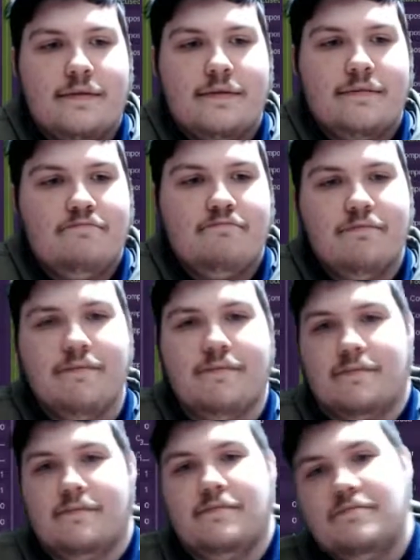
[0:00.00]
mm,
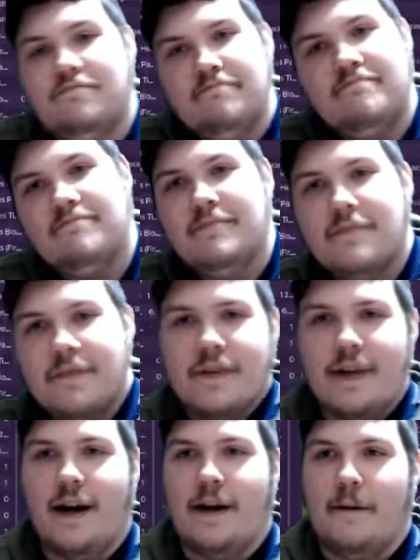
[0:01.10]

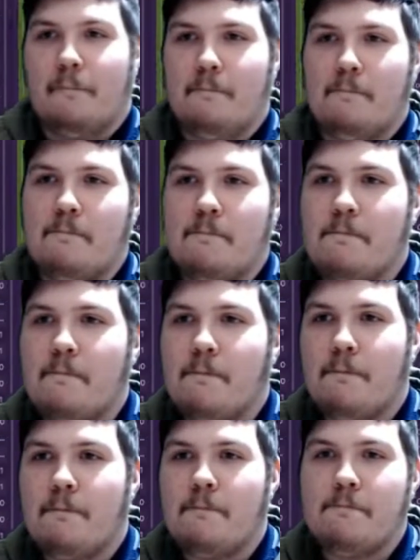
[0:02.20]
yeah.
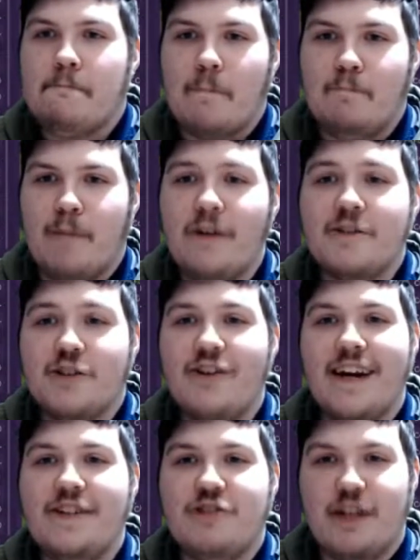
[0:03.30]
Barca are an
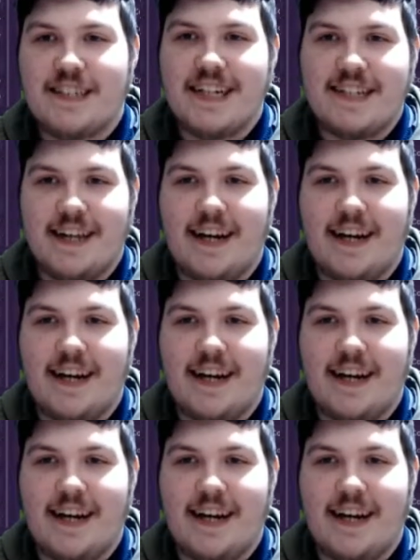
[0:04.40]
interesting team.